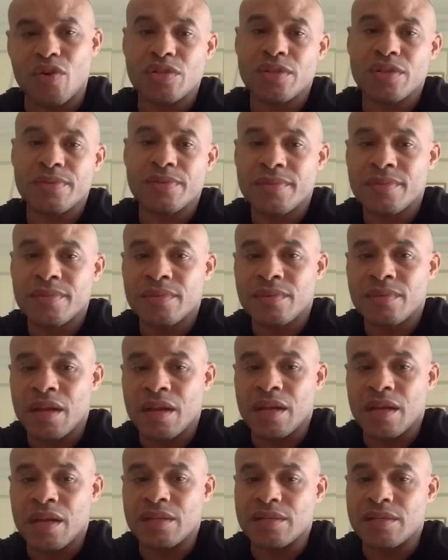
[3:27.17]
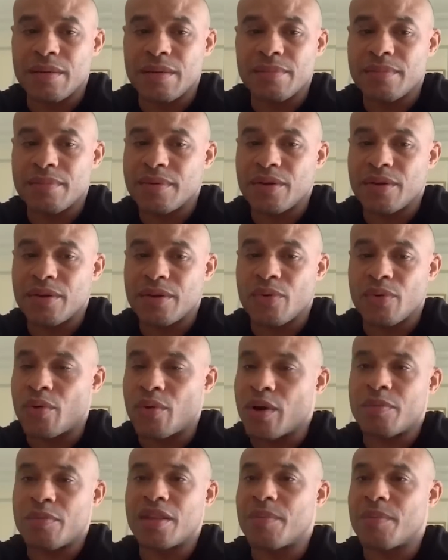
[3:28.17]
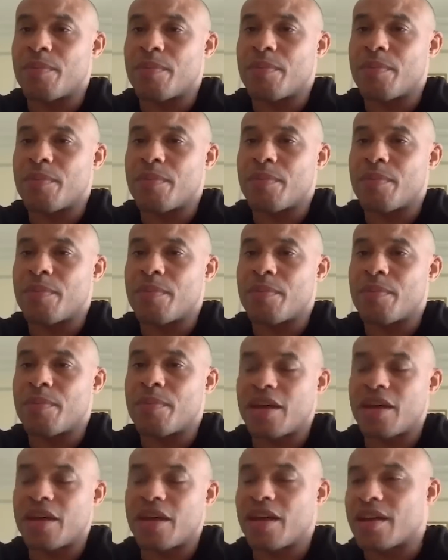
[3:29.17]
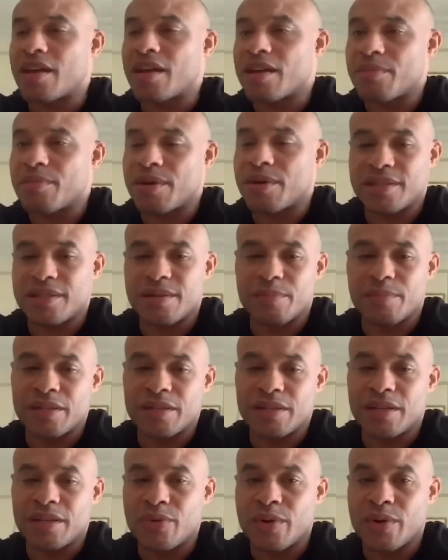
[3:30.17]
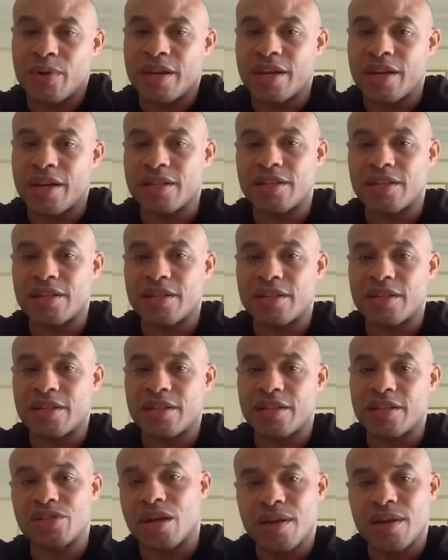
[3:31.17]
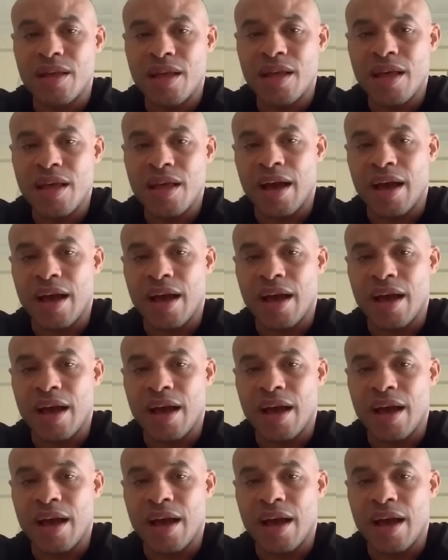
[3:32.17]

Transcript: Of course, Islam wanna be the pound pound king, but Beneil wanna get his shot.